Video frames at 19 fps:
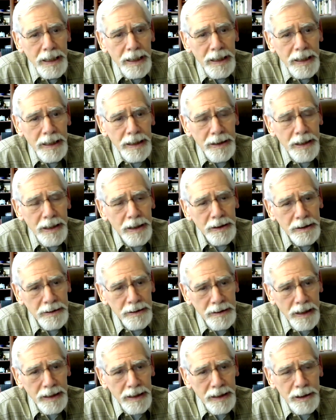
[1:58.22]
then we
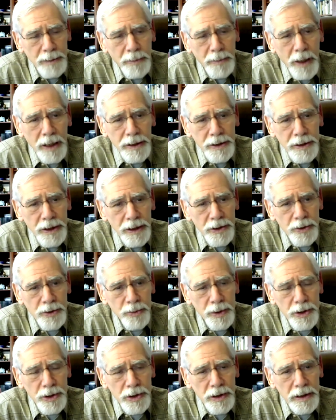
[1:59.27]
got into politics,
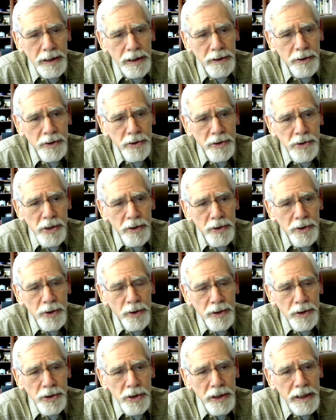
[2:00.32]
was elected to the
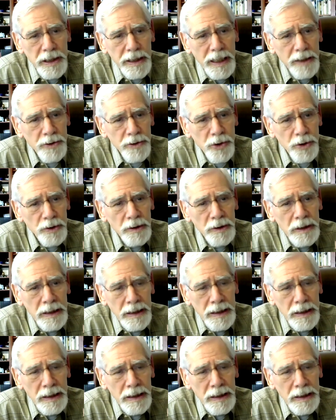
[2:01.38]
Saratoga City Council.